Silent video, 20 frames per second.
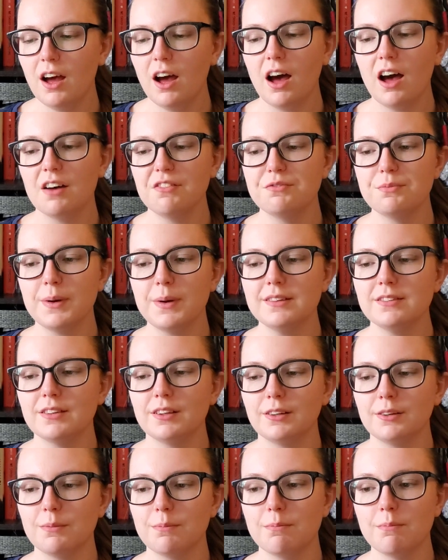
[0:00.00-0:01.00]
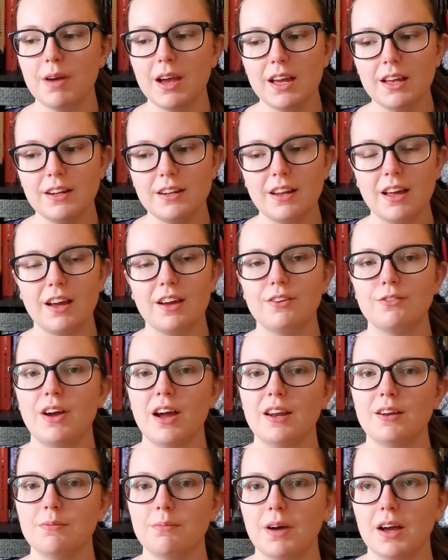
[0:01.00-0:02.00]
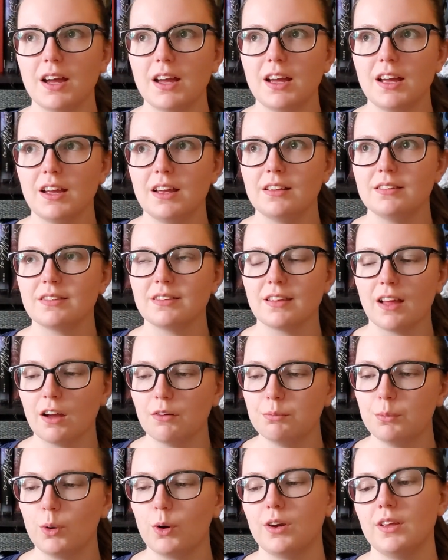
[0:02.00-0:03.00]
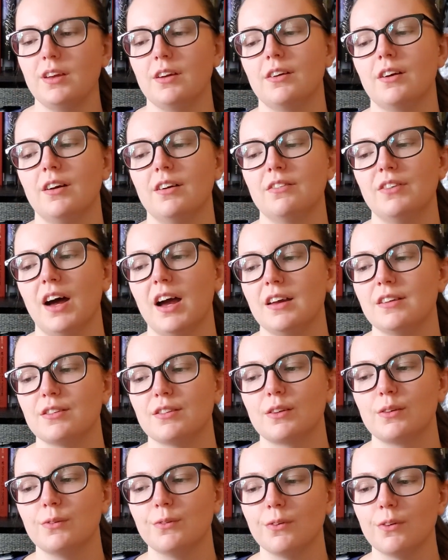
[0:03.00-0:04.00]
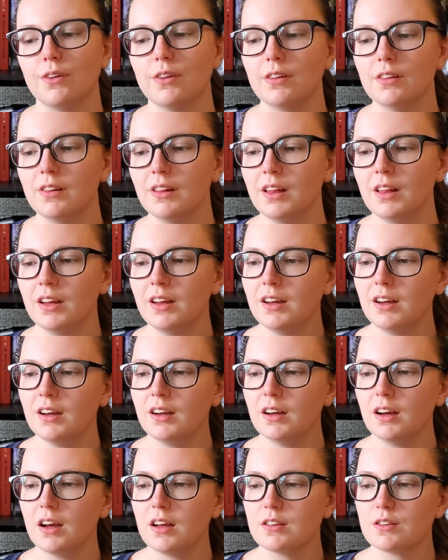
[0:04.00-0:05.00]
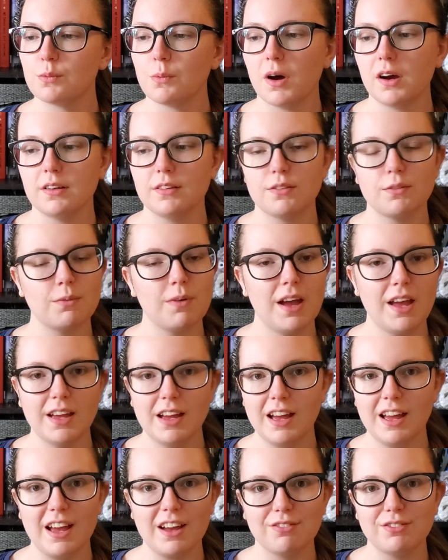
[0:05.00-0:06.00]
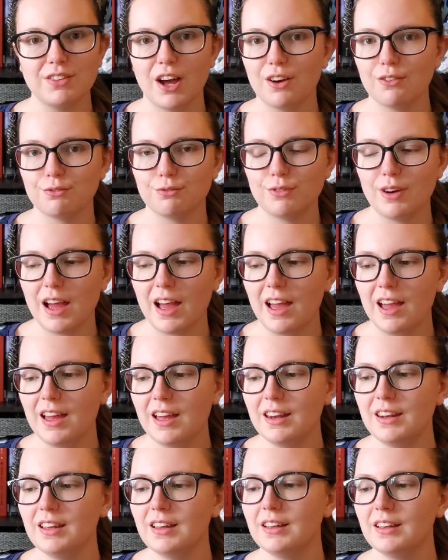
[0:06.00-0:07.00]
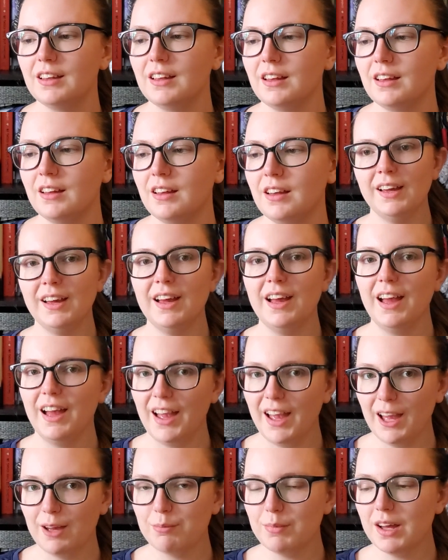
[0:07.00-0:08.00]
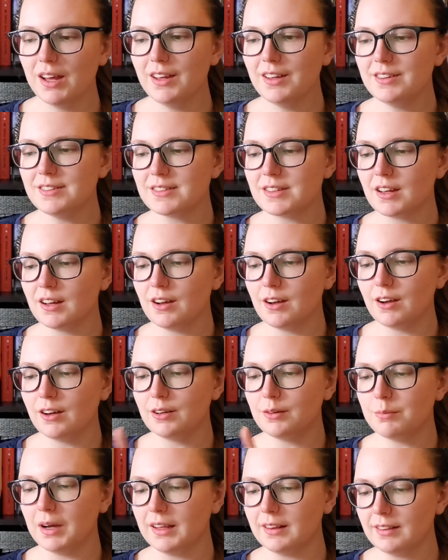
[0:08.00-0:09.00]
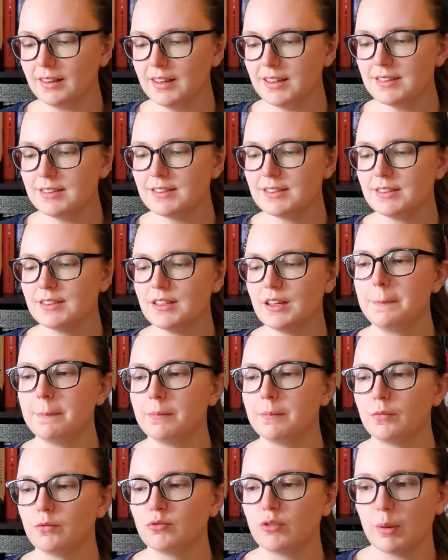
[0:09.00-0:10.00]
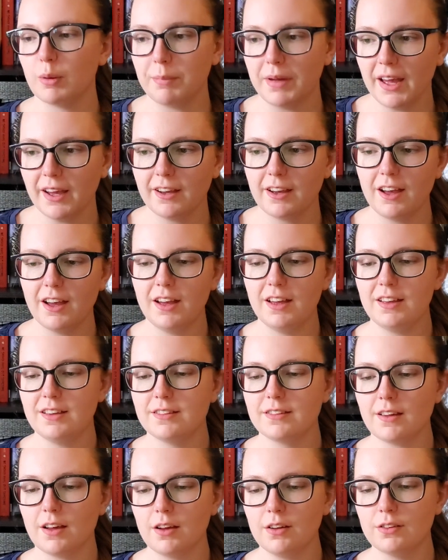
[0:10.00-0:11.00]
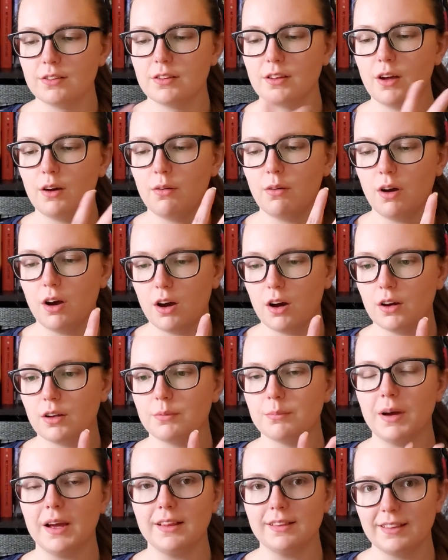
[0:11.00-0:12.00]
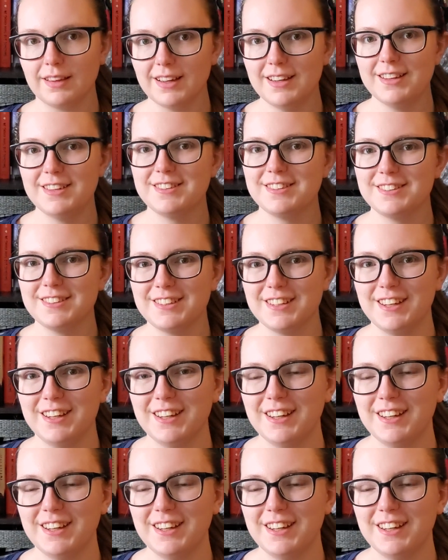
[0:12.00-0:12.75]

Of Mice and Men I read my sophomore year of high school. Swann's Way I have not read. Emma is on my list. Rebecca is also on my list,